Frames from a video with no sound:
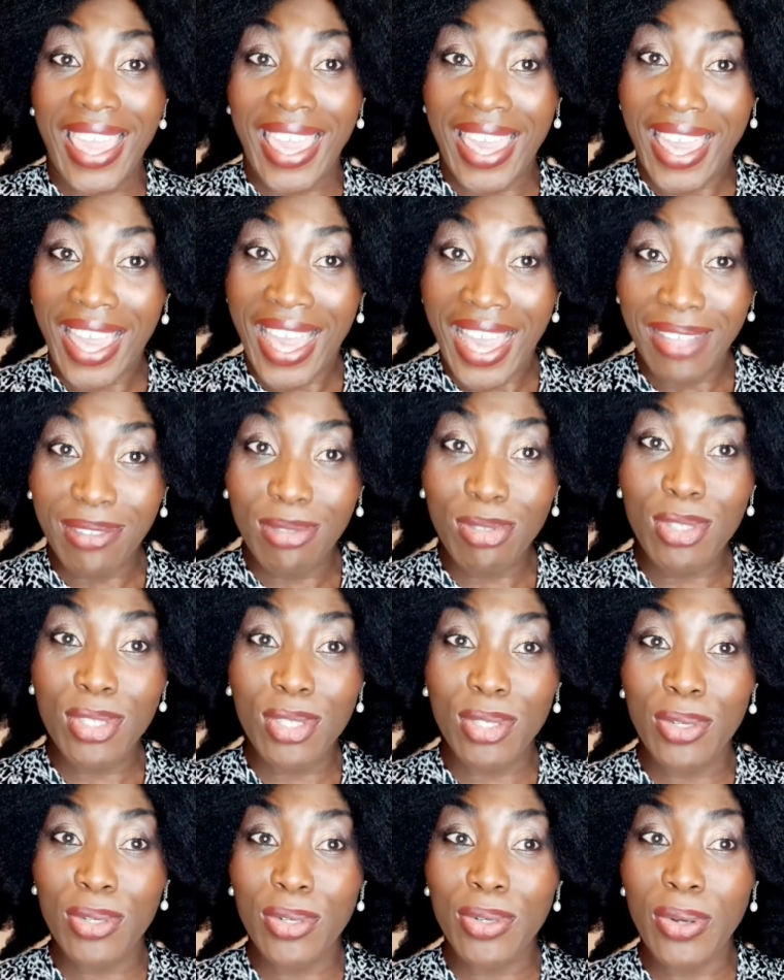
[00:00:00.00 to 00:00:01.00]

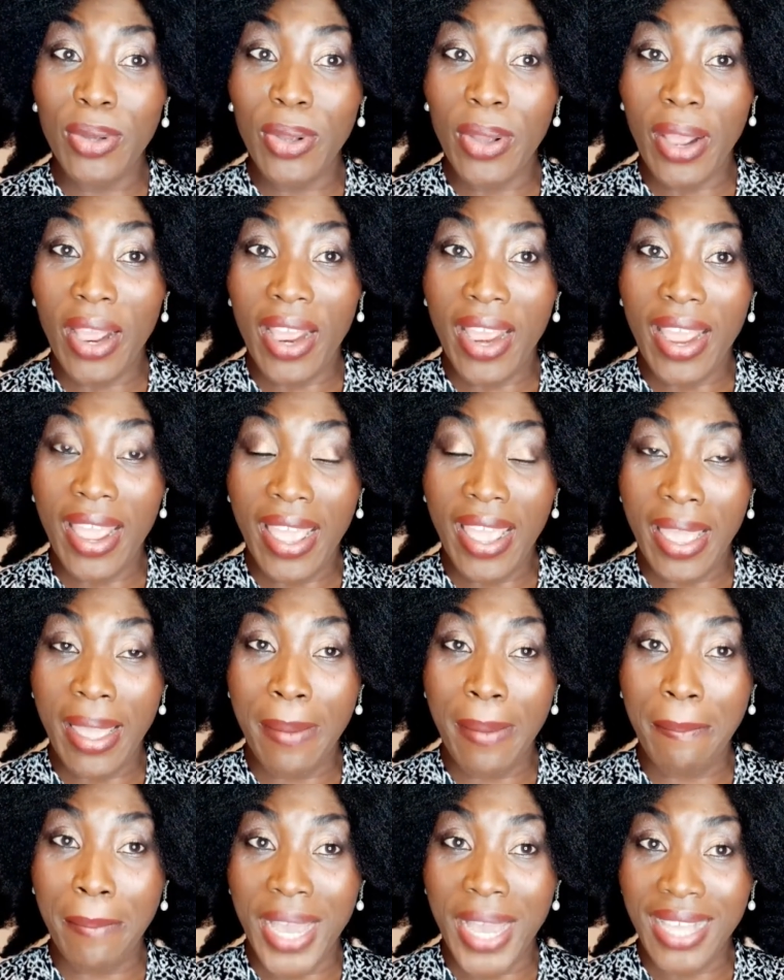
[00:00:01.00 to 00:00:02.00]
Cantu hair
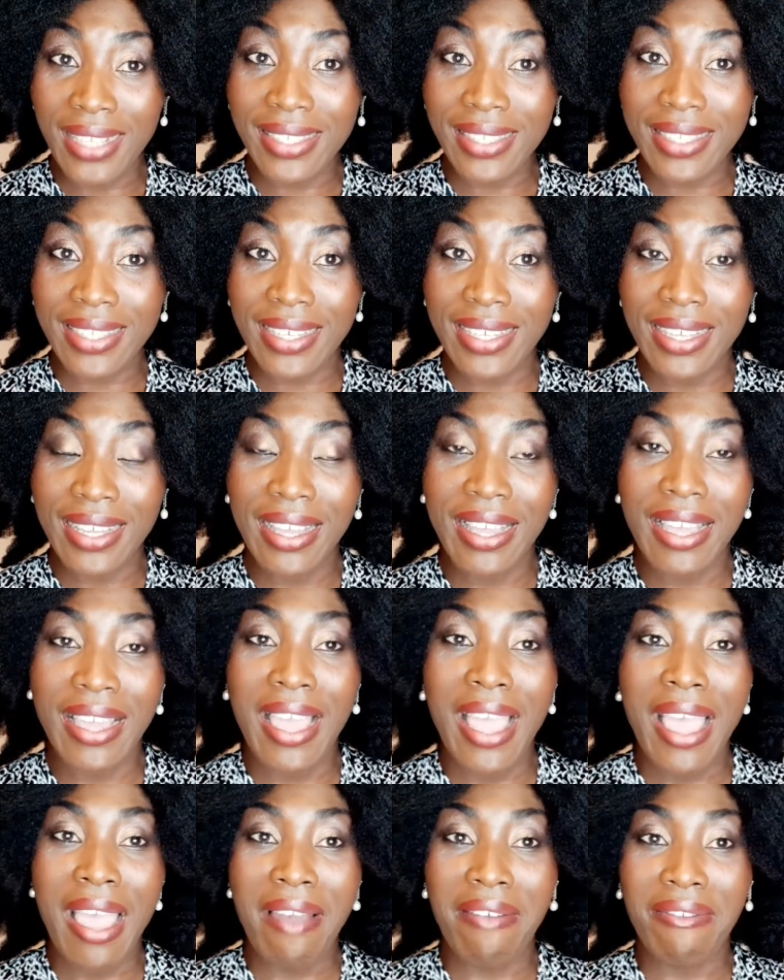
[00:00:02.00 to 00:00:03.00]
mask
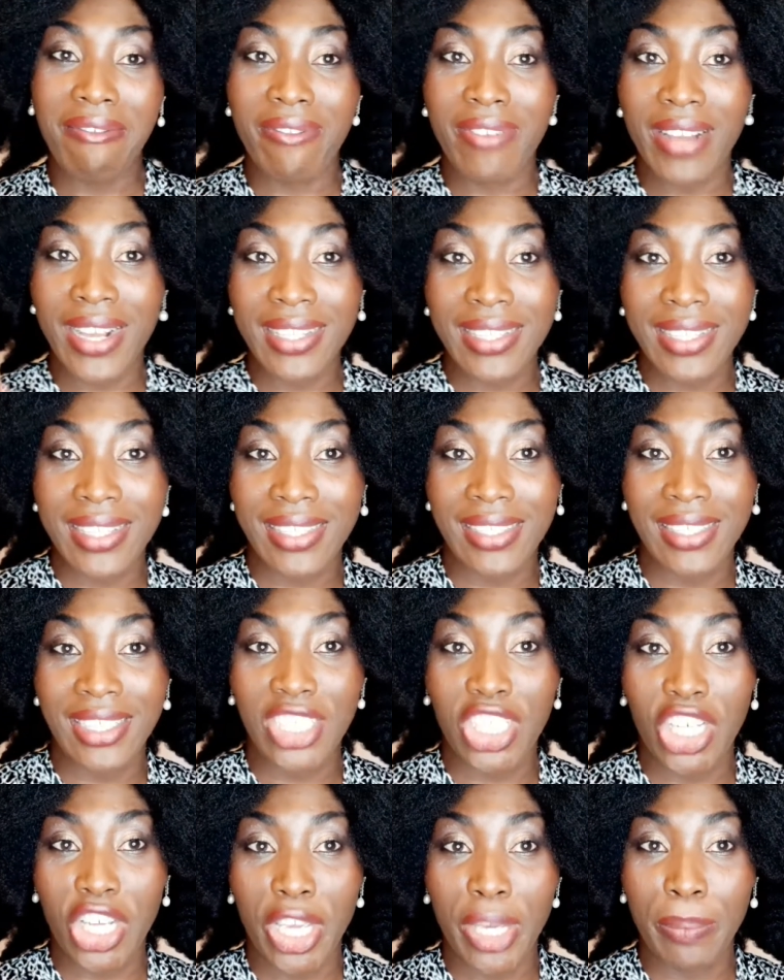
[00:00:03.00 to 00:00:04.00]
versus
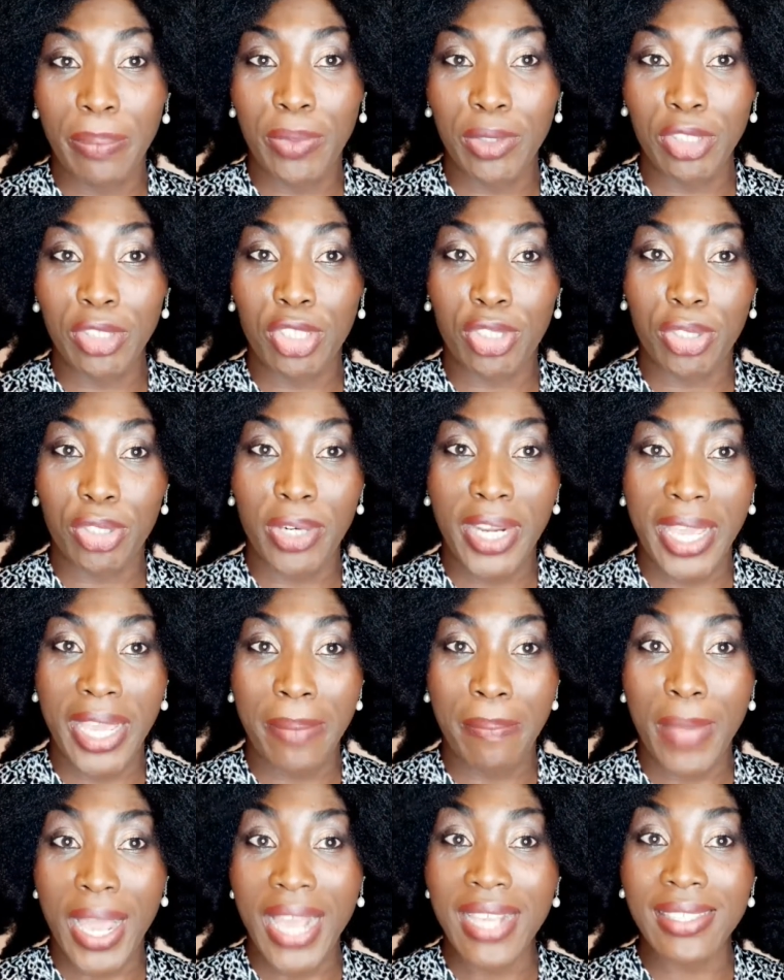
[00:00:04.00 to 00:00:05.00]
Shea moisture hair
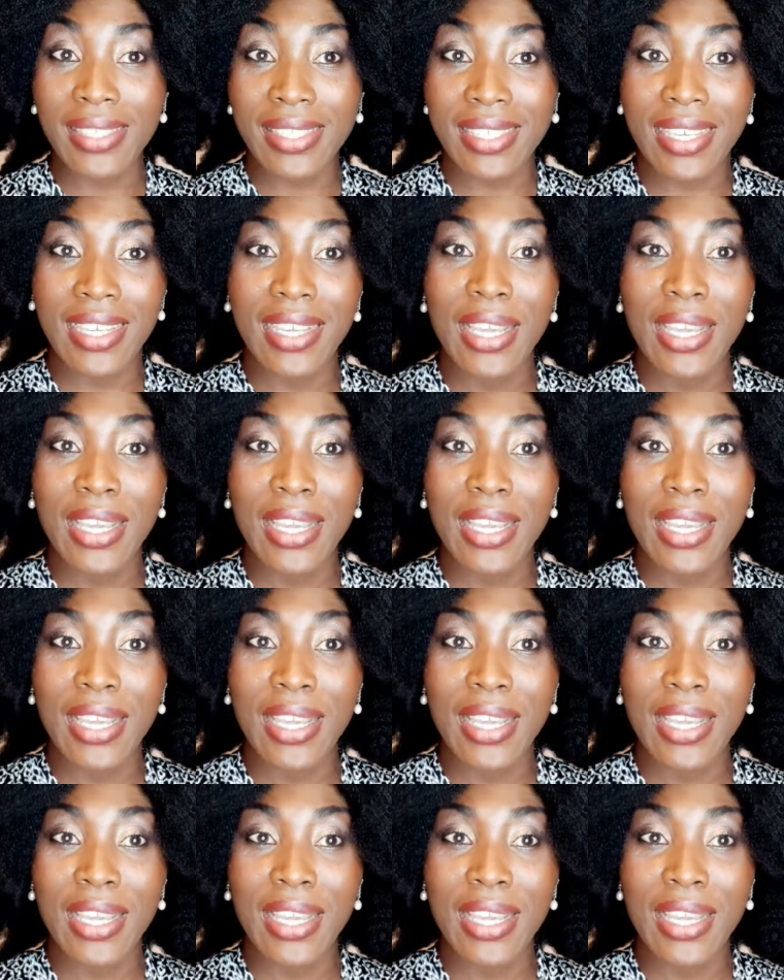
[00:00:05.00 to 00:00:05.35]
mask.